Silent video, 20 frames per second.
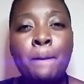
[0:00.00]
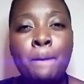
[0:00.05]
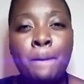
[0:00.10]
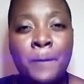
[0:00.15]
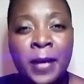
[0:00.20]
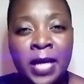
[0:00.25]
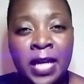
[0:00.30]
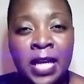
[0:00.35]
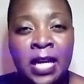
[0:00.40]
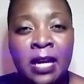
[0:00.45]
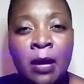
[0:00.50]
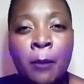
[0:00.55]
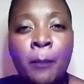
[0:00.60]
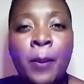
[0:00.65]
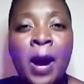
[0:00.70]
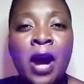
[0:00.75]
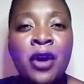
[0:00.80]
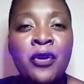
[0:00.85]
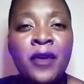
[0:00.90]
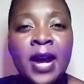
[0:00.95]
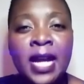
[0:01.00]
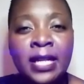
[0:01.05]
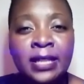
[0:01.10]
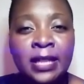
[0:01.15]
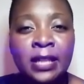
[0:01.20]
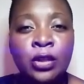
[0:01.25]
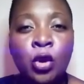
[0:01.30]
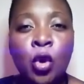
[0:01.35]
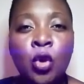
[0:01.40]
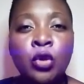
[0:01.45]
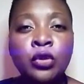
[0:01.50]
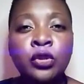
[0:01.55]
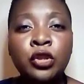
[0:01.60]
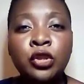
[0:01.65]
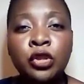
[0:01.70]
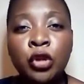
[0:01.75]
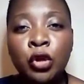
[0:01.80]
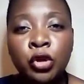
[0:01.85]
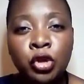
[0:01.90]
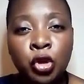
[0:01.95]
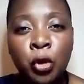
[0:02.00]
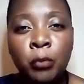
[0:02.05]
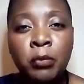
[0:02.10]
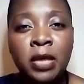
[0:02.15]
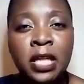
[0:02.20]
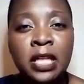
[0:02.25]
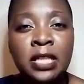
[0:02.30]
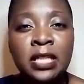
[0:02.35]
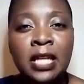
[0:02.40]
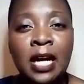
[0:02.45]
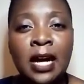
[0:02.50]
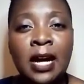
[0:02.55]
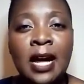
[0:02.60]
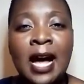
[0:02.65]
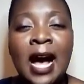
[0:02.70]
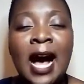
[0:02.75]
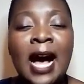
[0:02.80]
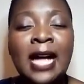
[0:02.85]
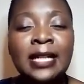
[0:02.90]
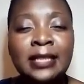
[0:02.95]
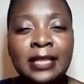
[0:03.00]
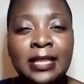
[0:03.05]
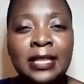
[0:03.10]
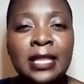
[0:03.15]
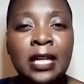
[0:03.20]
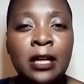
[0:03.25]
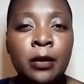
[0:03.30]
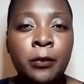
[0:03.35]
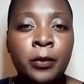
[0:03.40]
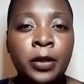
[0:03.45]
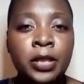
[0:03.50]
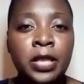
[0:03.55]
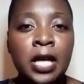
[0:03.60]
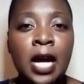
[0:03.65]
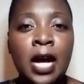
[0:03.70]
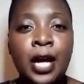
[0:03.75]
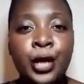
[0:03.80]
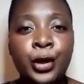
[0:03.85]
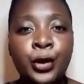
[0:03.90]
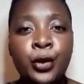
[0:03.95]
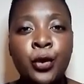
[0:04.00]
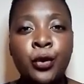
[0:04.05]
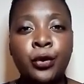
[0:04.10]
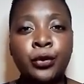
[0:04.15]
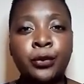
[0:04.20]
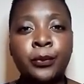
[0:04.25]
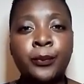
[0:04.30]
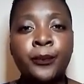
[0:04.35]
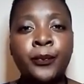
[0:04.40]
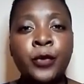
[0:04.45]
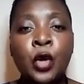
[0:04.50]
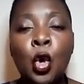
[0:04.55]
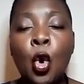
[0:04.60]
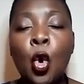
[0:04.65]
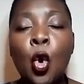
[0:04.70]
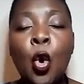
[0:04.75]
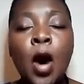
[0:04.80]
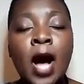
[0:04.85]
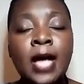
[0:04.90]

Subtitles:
be paraded on social media as a celebrity icon or